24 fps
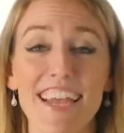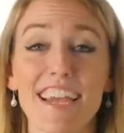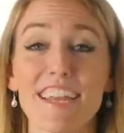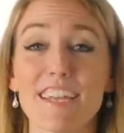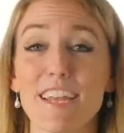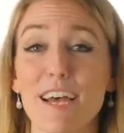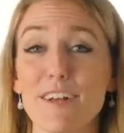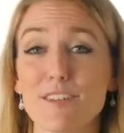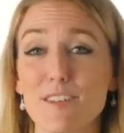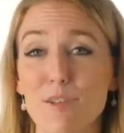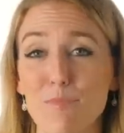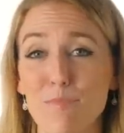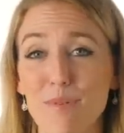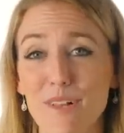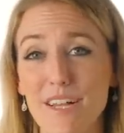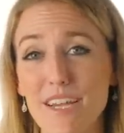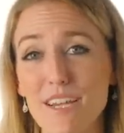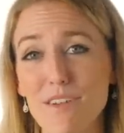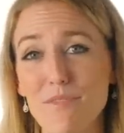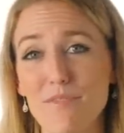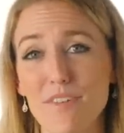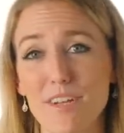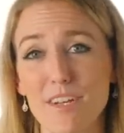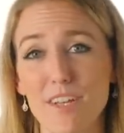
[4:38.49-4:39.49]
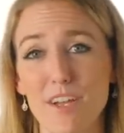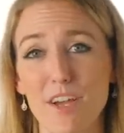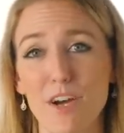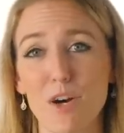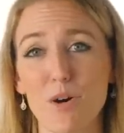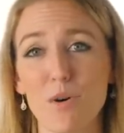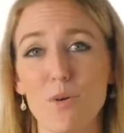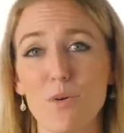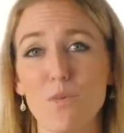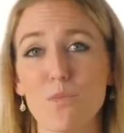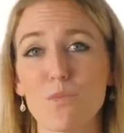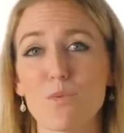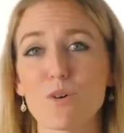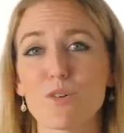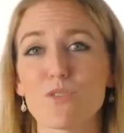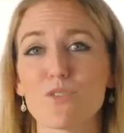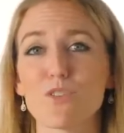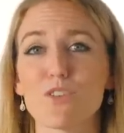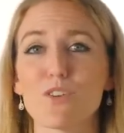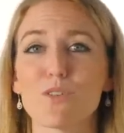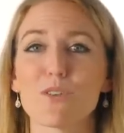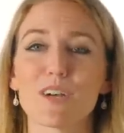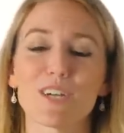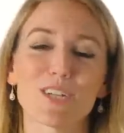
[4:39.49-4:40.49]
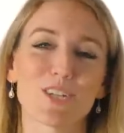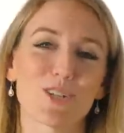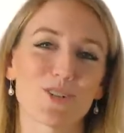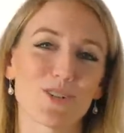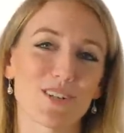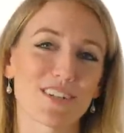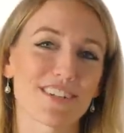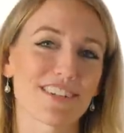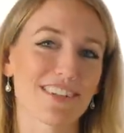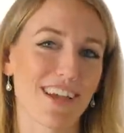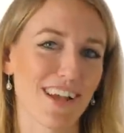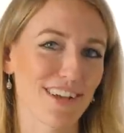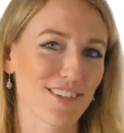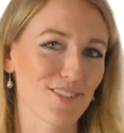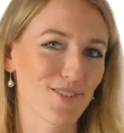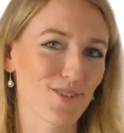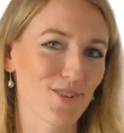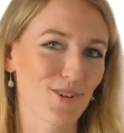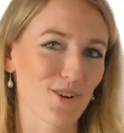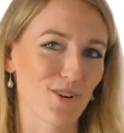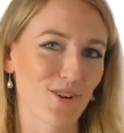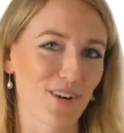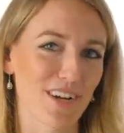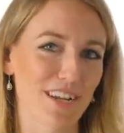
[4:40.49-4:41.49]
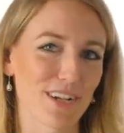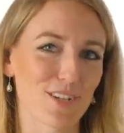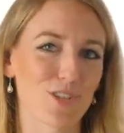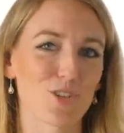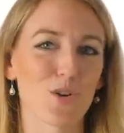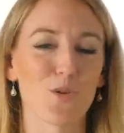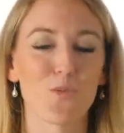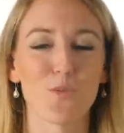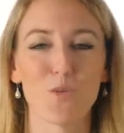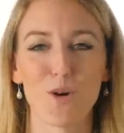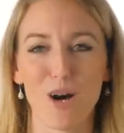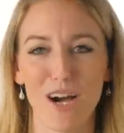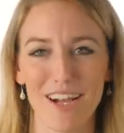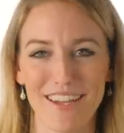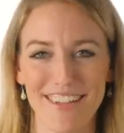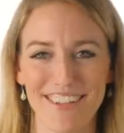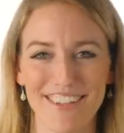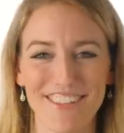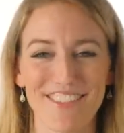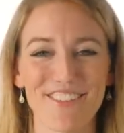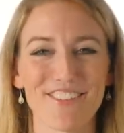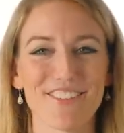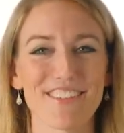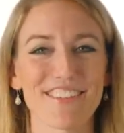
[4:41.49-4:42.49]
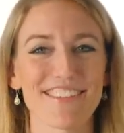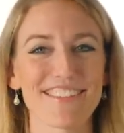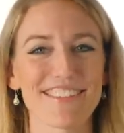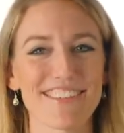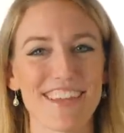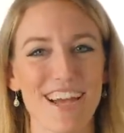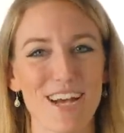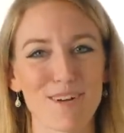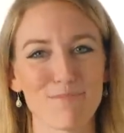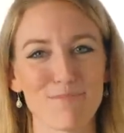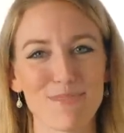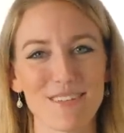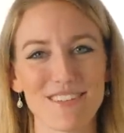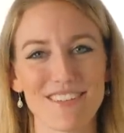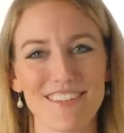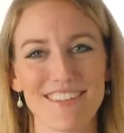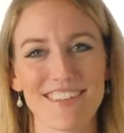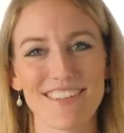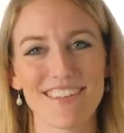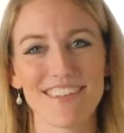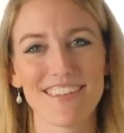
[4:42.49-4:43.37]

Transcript: Now to play a video, we'll do a short test recording to walk you through the steps.